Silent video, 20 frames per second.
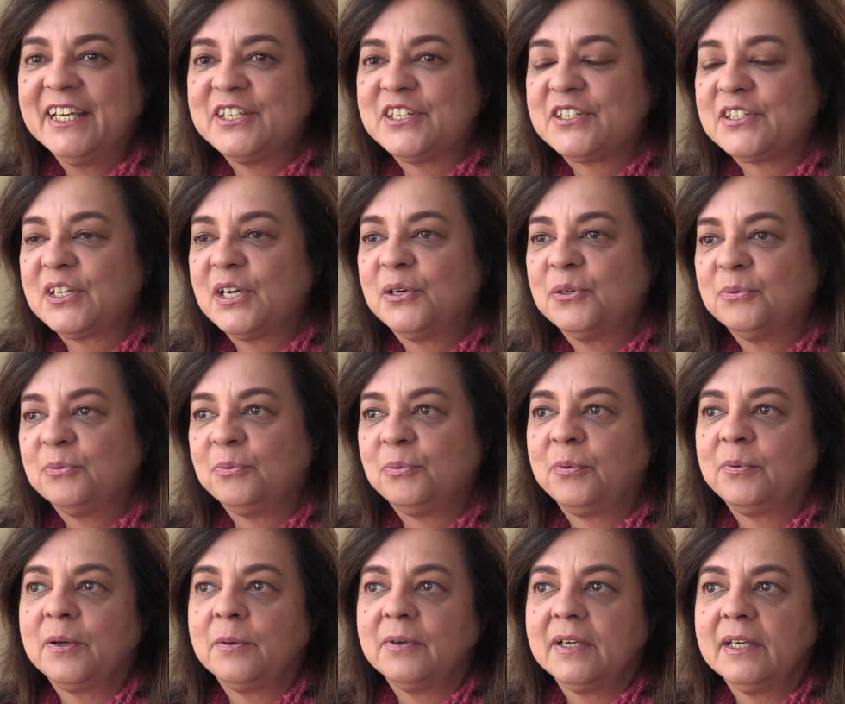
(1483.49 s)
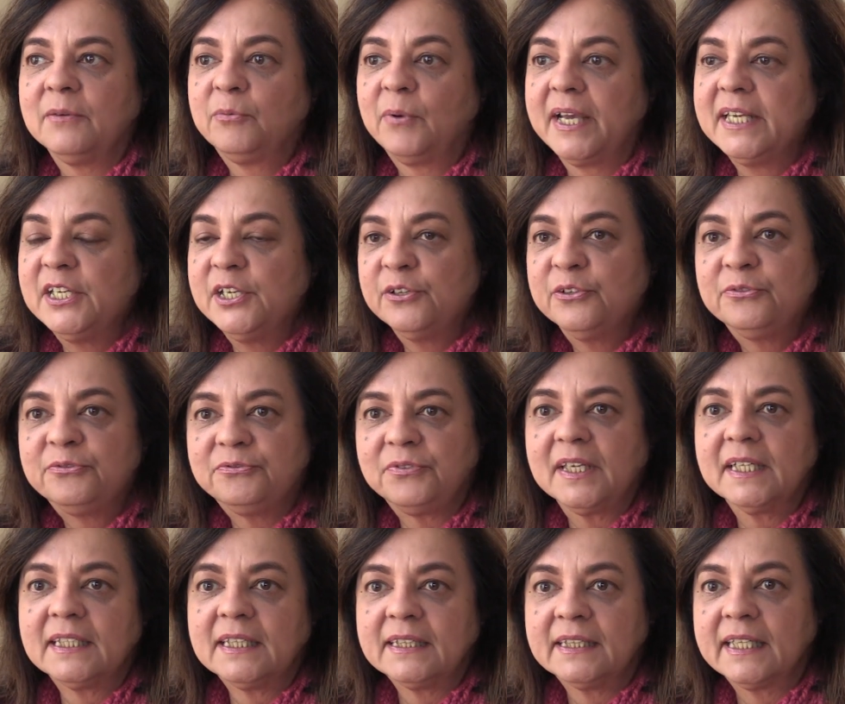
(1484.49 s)
So when you
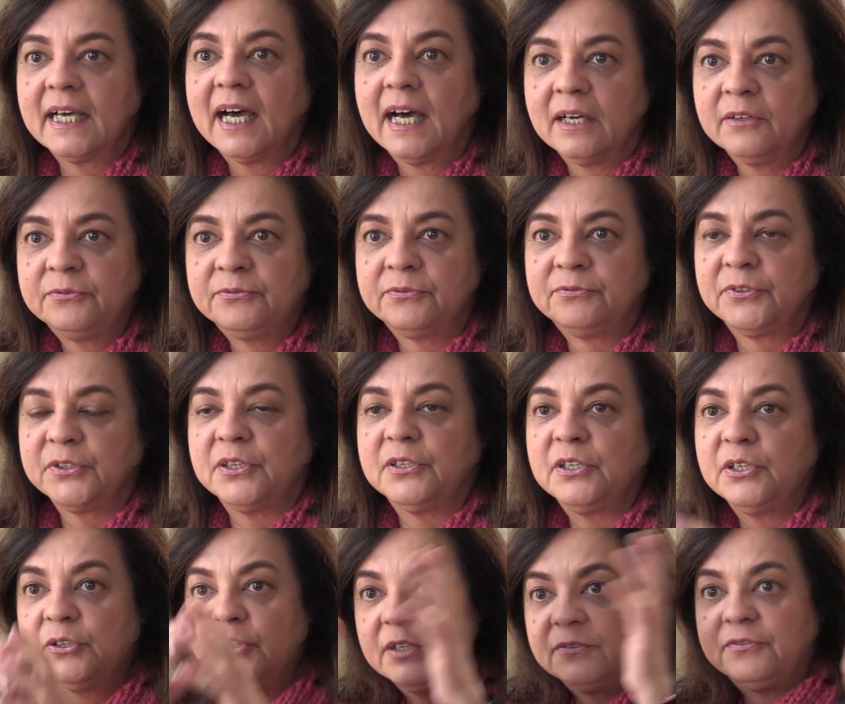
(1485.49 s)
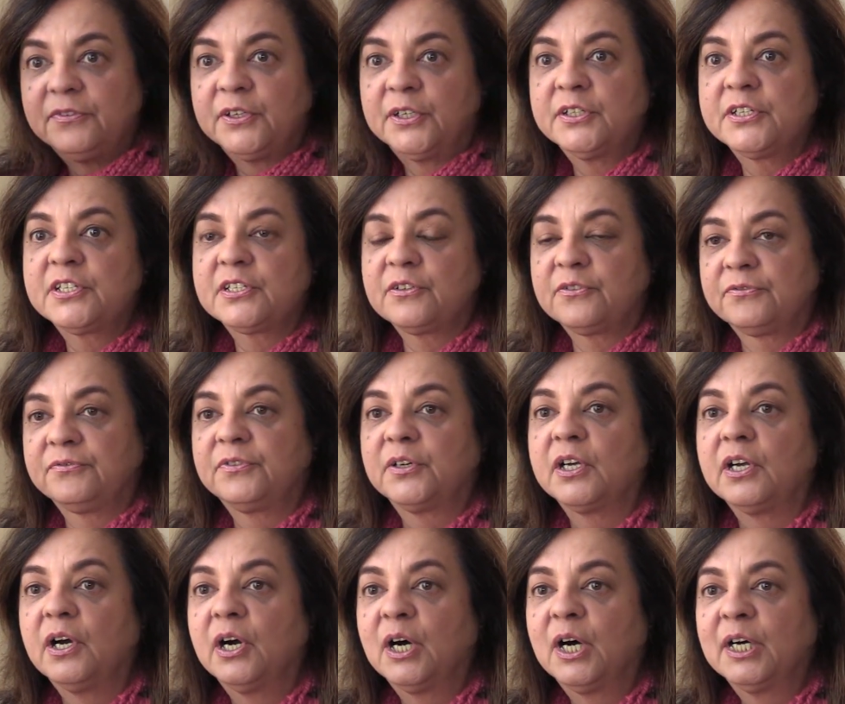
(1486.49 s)
feel love for the universe or for
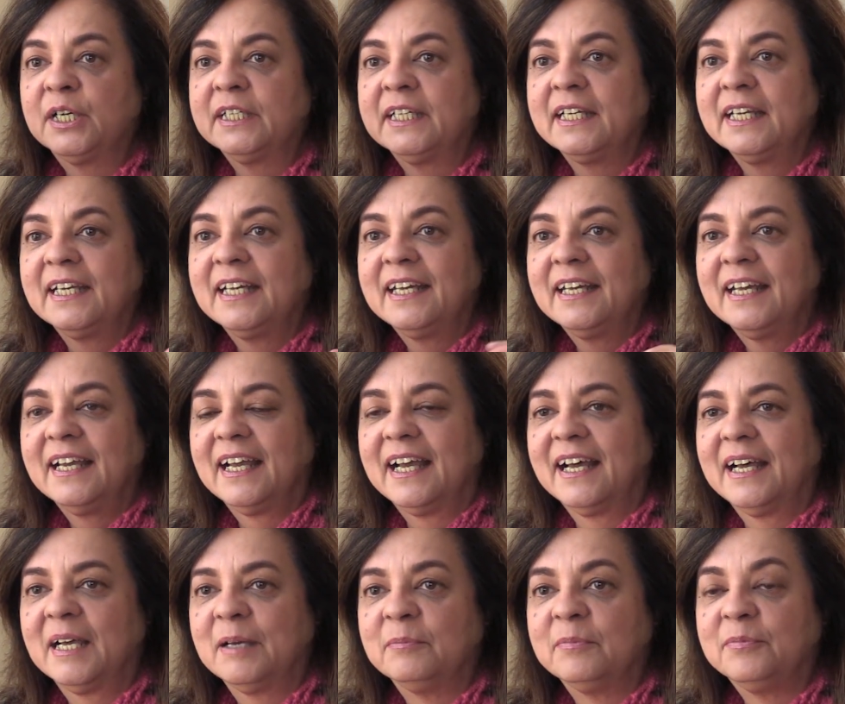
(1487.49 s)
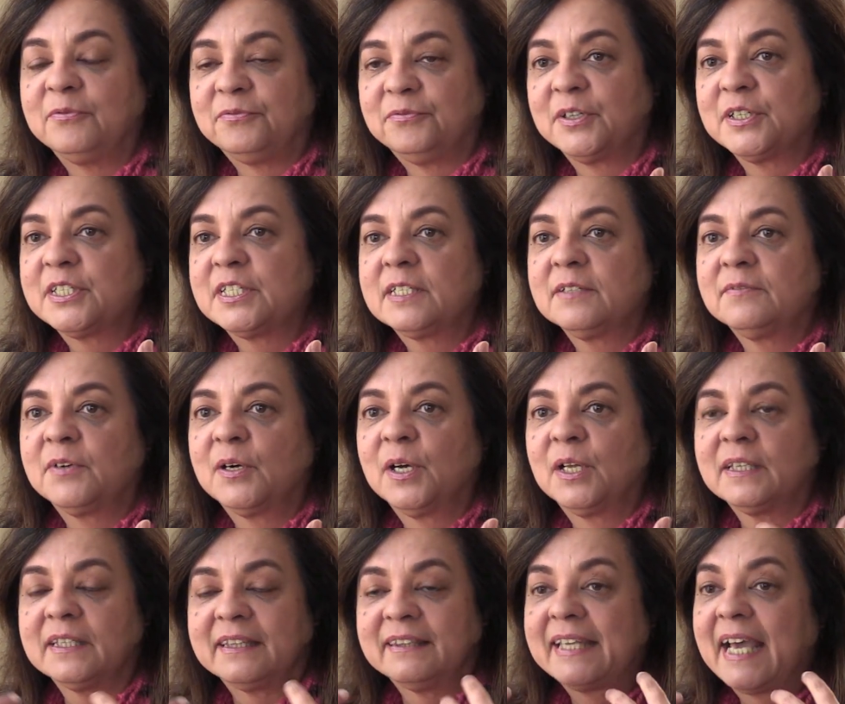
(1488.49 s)
God, um, first of
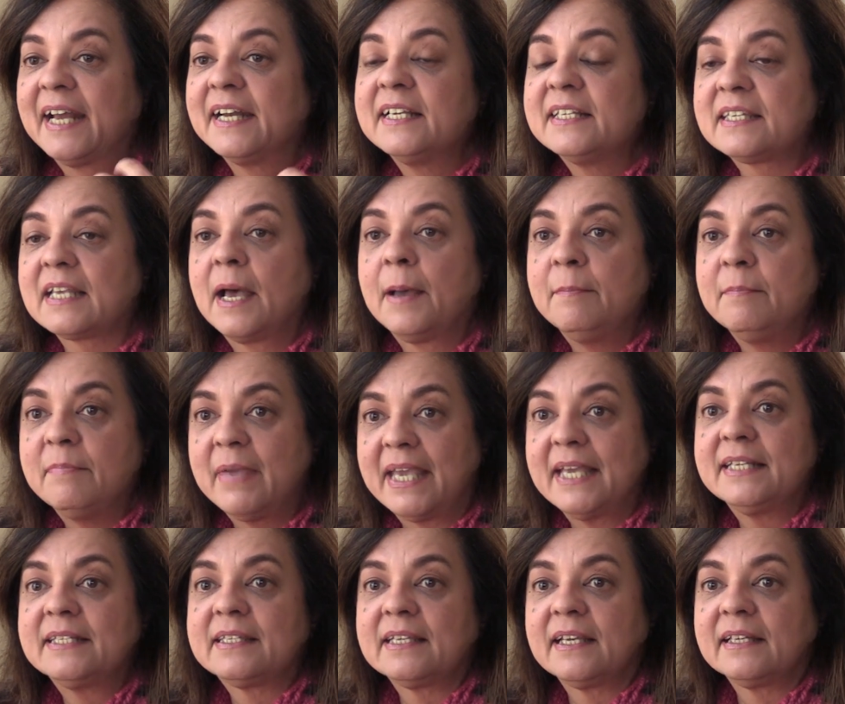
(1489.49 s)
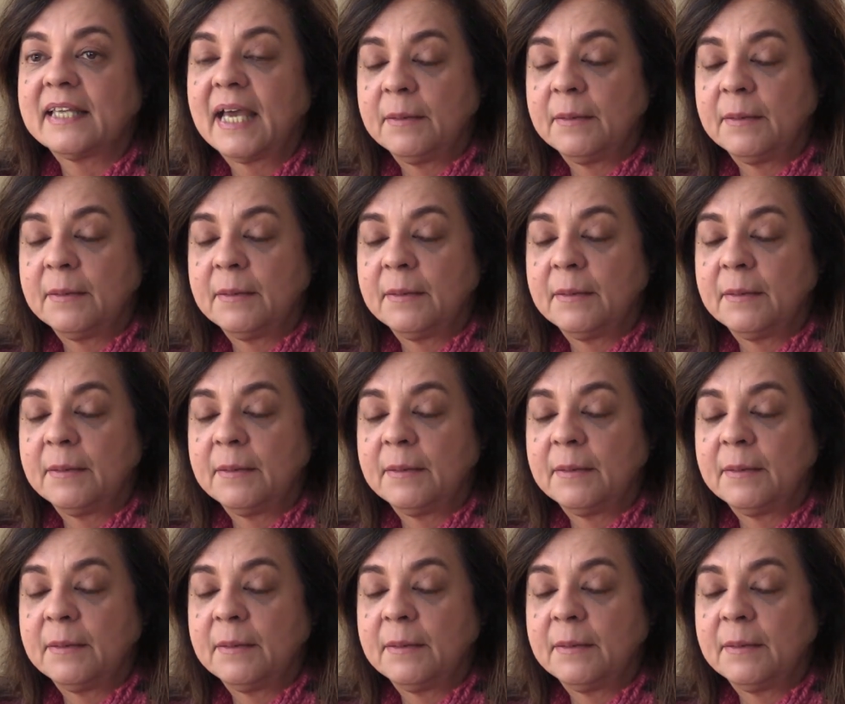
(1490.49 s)
all, that is amazing.